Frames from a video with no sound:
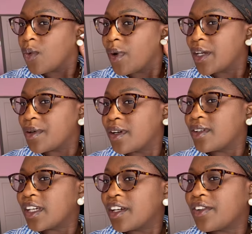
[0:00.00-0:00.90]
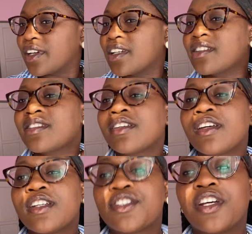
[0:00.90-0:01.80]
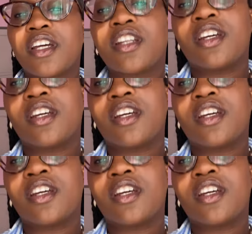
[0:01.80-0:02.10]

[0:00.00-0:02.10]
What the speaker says: white round earrings, a chain,